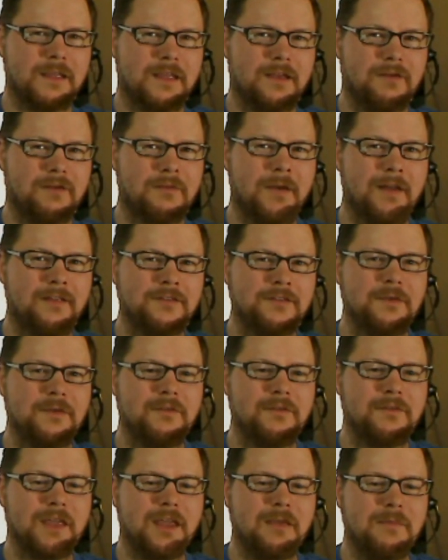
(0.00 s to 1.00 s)
reminds me
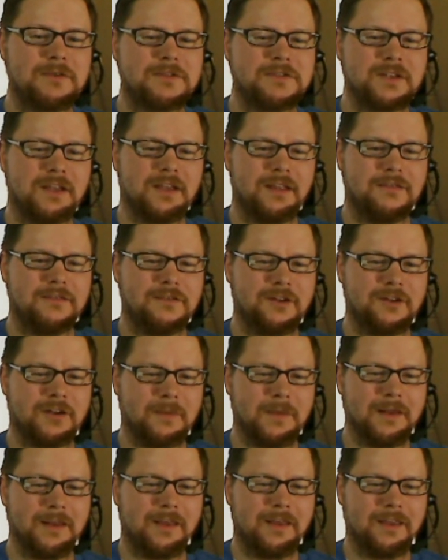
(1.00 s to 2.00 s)
of the e-machines, you know what
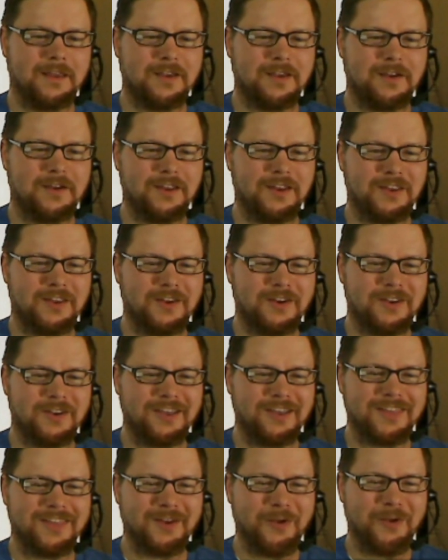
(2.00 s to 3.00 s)
I mean? Like you
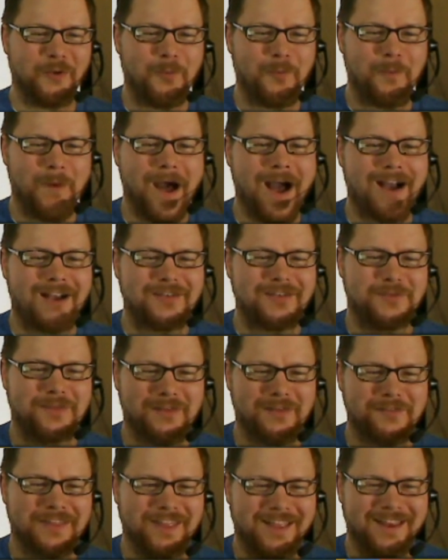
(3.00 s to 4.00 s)
get the whole box with
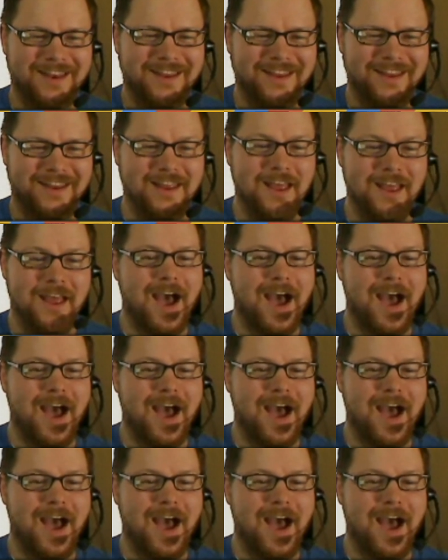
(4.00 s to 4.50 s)
everything in it.